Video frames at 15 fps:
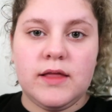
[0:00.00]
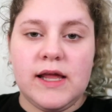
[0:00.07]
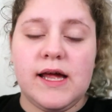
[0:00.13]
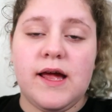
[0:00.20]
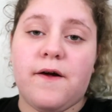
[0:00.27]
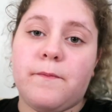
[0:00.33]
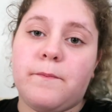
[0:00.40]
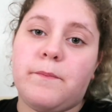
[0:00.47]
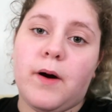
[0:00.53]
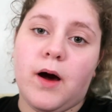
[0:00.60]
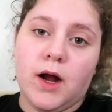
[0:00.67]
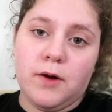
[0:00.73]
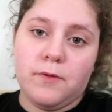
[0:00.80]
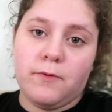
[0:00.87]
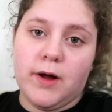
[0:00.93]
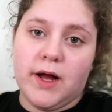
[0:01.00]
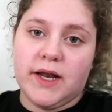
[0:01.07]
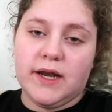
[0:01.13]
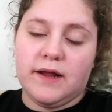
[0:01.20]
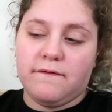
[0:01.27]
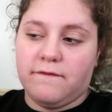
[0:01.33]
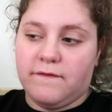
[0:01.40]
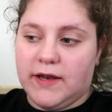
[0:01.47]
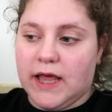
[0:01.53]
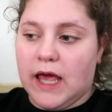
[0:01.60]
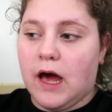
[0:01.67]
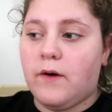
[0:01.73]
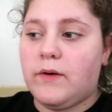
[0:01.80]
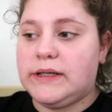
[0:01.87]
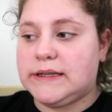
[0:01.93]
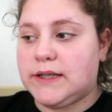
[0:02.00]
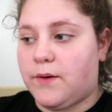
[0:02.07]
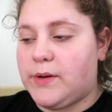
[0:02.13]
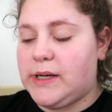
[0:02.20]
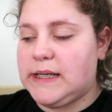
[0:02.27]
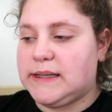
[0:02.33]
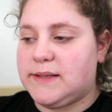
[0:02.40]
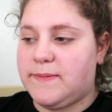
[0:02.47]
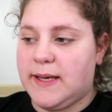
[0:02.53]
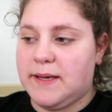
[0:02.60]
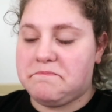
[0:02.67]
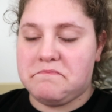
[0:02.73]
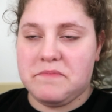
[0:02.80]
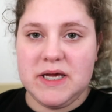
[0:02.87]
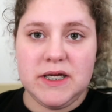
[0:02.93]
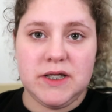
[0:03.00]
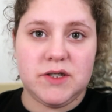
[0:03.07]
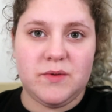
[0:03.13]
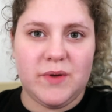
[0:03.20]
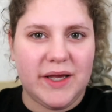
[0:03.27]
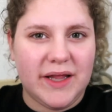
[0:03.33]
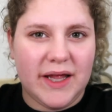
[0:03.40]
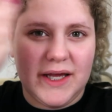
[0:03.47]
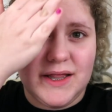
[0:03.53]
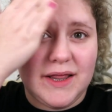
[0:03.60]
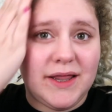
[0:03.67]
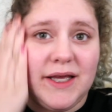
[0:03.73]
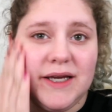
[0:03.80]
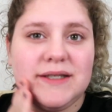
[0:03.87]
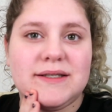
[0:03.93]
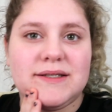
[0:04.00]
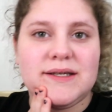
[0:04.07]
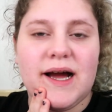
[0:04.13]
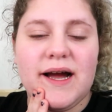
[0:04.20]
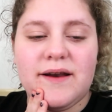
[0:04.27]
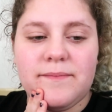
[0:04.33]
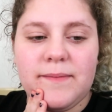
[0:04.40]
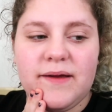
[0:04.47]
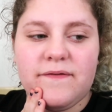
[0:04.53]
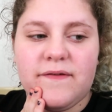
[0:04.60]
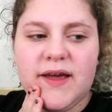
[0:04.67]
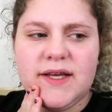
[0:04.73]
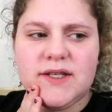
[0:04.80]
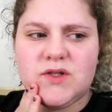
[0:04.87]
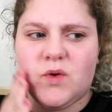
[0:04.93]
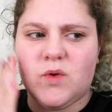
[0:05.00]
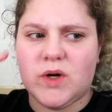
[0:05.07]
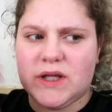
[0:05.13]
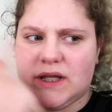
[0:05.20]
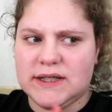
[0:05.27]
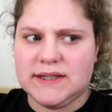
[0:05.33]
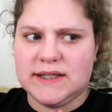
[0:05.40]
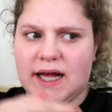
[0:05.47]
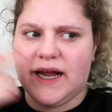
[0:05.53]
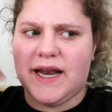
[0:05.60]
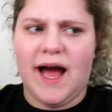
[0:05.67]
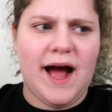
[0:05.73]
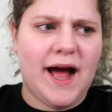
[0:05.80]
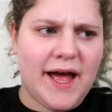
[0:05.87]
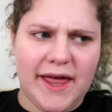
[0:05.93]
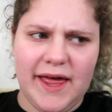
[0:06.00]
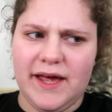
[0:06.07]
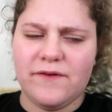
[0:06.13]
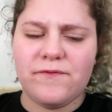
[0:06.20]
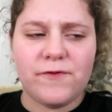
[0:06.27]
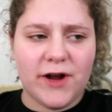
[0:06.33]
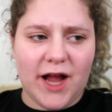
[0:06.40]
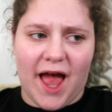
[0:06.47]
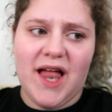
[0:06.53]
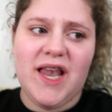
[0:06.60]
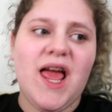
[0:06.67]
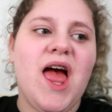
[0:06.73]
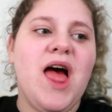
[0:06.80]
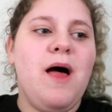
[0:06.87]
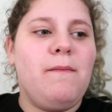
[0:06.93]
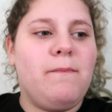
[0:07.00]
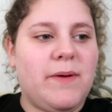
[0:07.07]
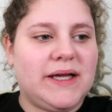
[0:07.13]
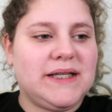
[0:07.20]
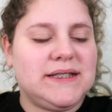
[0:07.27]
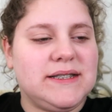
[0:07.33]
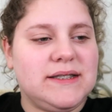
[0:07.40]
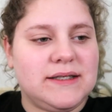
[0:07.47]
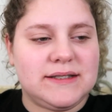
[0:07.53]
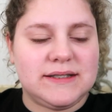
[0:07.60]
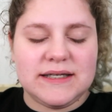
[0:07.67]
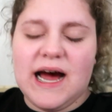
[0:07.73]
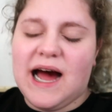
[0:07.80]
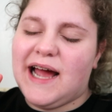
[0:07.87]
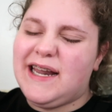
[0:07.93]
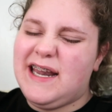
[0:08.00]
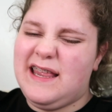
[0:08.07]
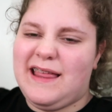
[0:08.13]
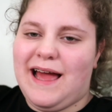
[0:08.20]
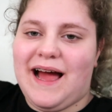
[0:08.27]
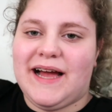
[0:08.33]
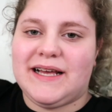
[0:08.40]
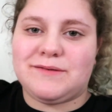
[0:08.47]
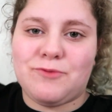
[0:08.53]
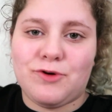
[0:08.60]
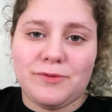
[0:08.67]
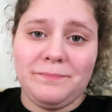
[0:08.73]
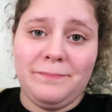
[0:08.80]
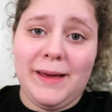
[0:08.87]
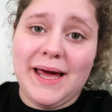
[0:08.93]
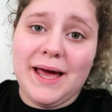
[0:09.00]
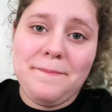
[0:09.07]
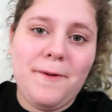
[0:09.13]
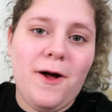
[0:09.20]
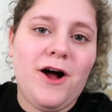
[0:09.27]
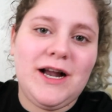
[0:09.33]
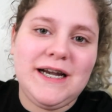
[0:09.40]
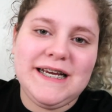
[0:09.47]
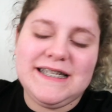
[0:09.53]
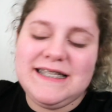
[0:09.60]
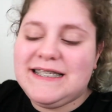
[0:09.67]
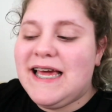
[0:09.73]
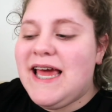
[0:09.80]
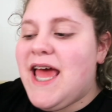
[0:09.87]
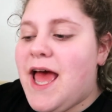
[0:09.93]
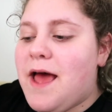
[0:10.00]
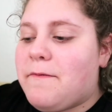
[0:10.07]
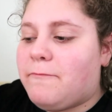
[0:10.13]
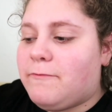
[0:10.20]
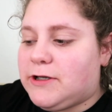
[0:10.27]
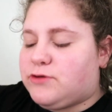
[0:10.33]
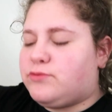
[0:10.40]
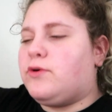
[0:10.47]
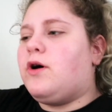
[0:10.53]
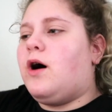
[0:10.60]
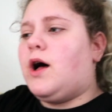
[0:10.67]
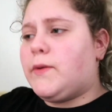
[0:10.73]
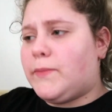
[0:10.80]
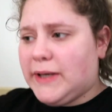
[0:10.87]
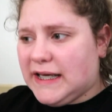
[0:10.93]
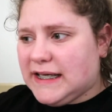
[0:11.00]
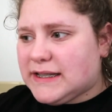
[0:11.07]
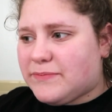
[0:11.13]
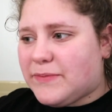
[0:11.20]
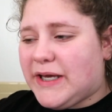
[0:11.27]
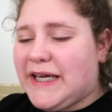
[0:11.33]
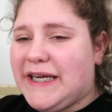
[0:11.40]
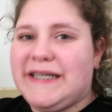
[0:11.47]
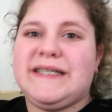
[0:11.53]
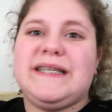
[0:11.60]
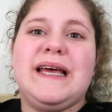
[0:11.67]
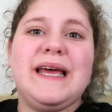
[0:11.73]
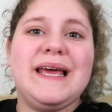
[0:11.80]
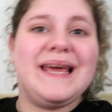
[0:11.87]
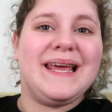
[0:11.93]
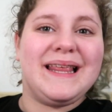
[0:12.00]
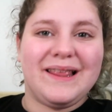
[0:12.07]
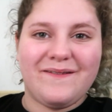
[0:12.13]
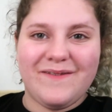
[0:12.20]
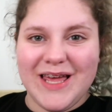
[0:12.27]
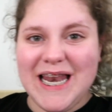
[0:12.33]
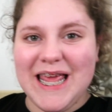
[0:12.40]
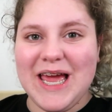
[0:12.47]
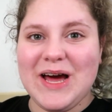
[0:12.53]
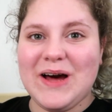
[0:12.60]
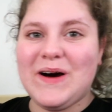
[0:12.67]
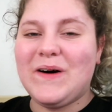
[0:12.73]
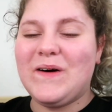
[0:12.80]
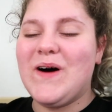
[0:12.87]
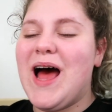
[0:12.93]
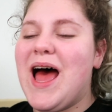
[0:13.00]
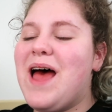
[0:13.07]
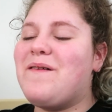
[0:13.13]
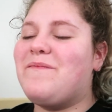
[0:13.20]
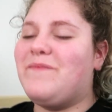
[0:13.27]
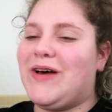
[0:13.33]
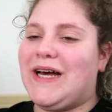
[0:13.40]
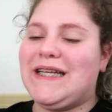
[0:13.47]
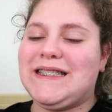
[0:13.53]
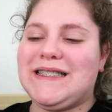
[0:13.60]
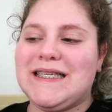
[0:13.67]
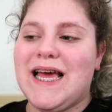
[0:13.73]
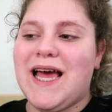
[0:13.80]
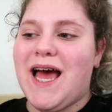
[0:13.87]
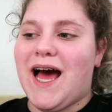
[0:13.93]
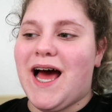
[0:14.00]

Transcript: The part 1 video is going to be me doing like this side of my face, or this side, I forget, but the side that has more makeup on it, which will all be explained in the video. But